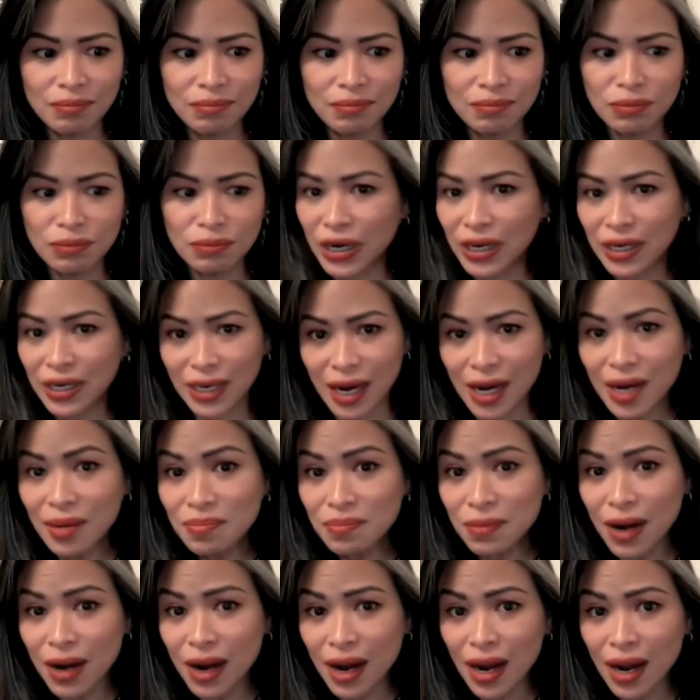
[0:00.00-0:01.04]
break
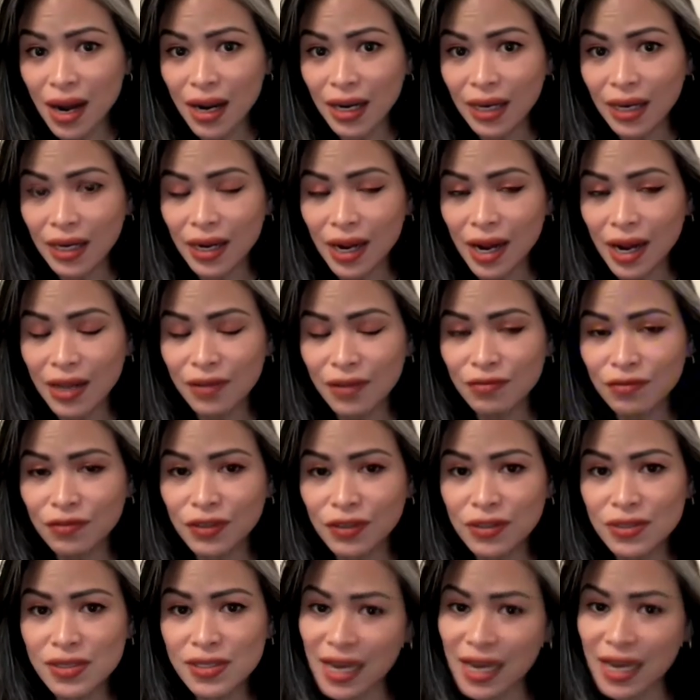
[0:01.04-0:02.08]
up, I
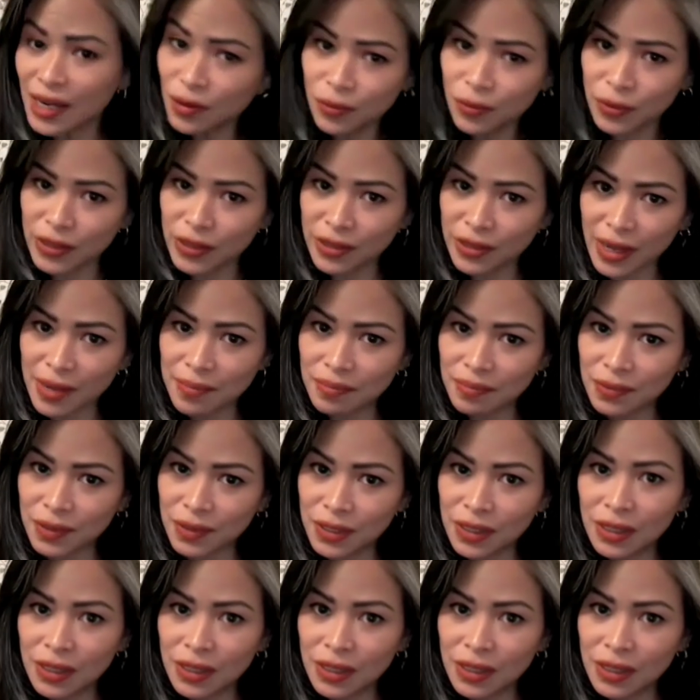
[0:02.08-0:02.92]
feel sad with them.